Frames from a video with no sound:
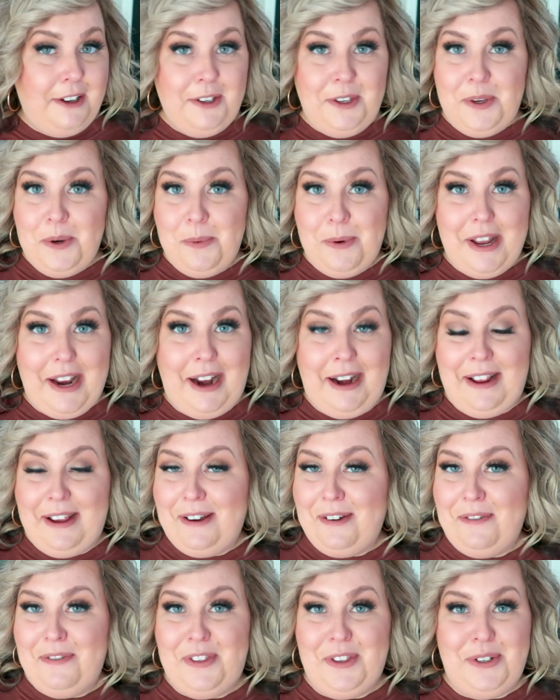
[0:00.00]
tell you what
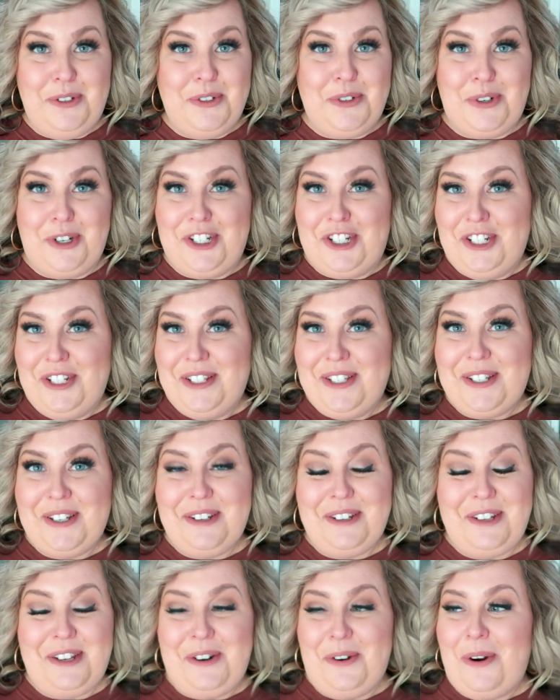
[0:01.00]
any of the
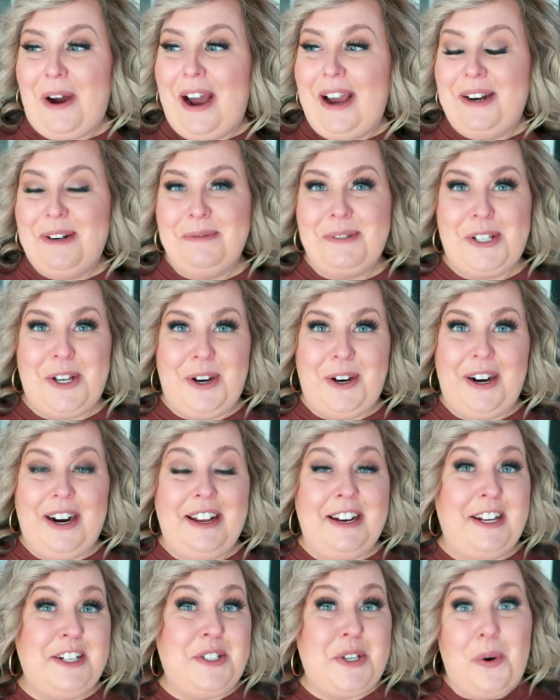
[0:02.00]
nutrition, you know, items are,
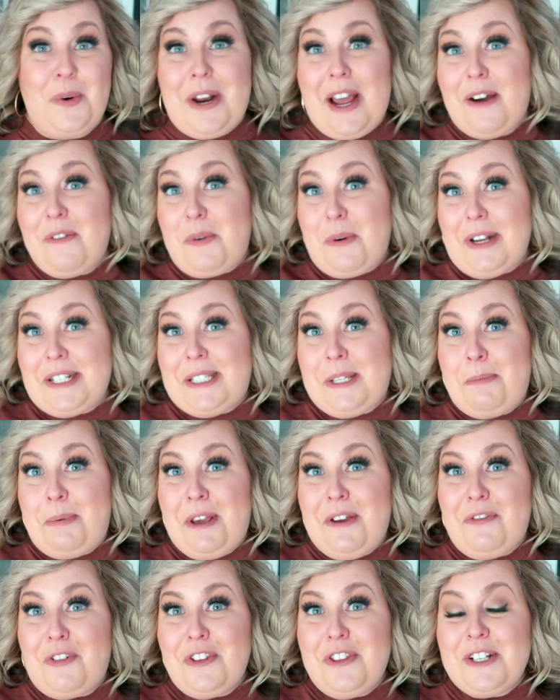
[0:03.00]
and I don't have a
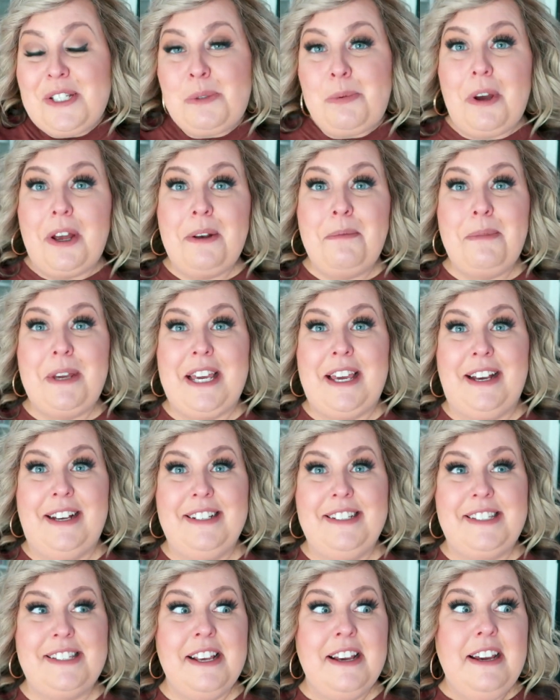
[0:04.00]
recipe for this one
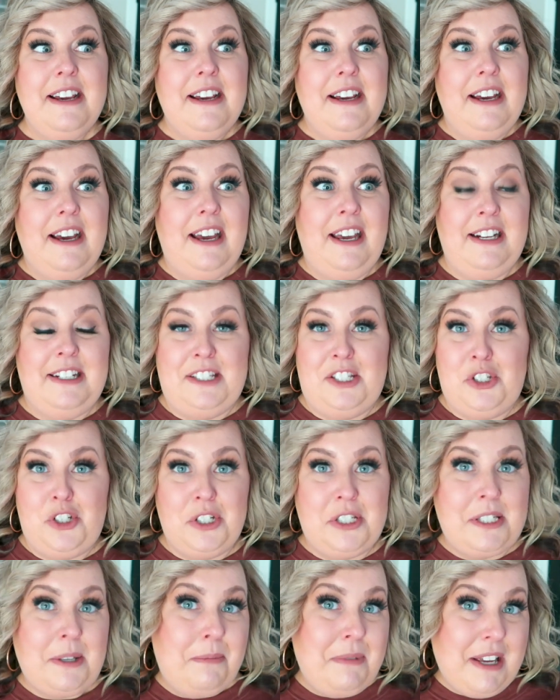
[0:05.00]
because it's
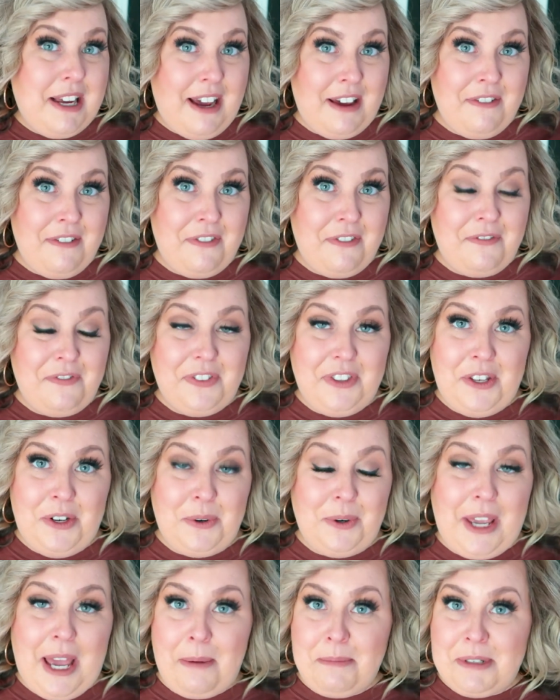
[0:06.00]
just something I've, you
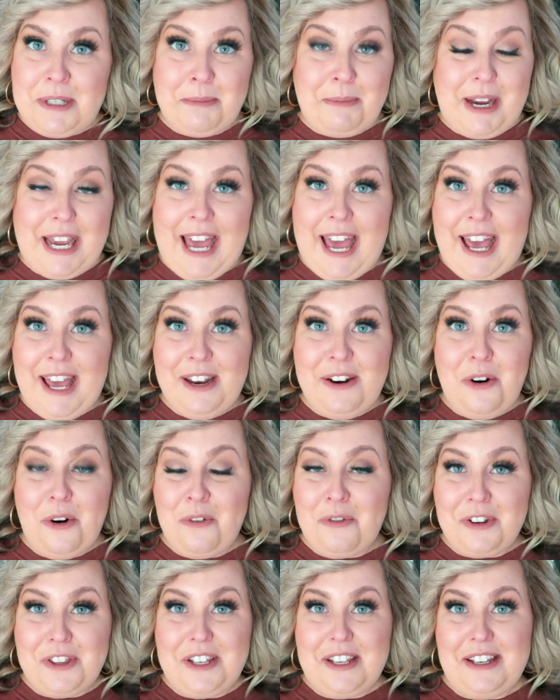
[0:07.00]
know, kept in my head
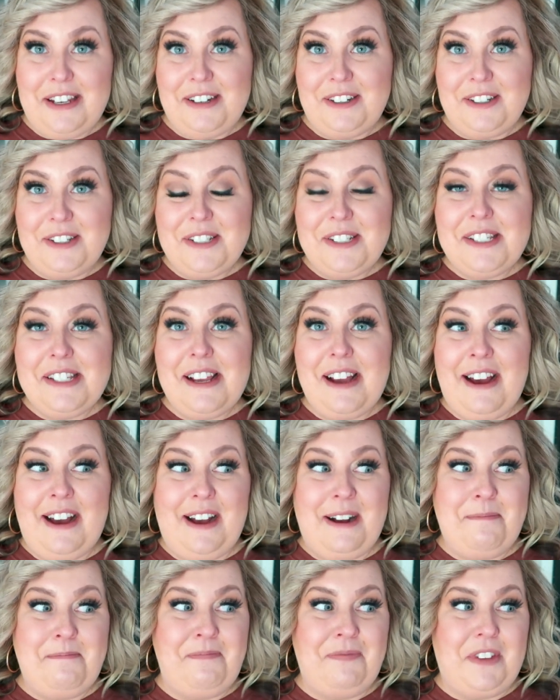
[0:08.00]
over the years.
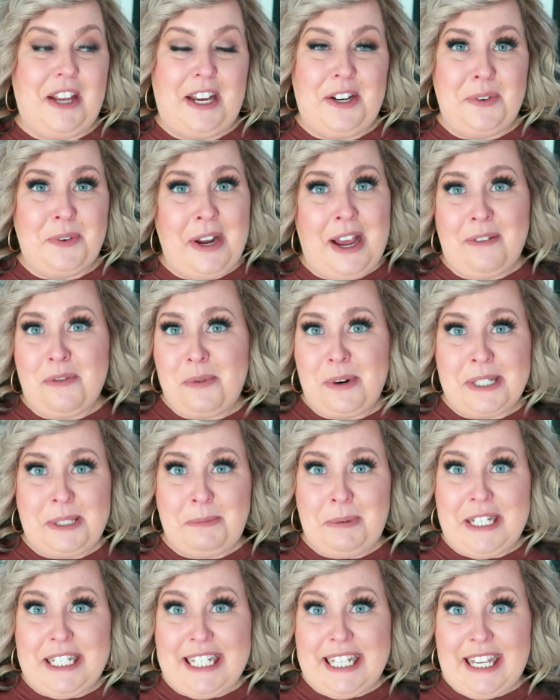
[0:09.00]
I don't have a
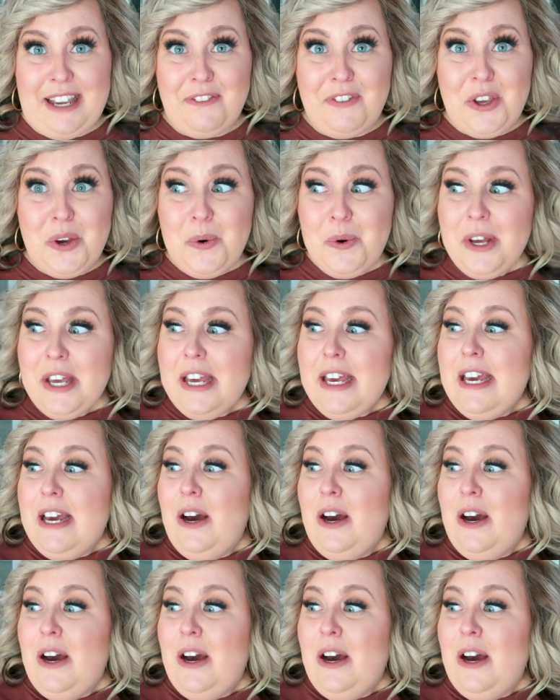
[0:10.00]
recipe to give you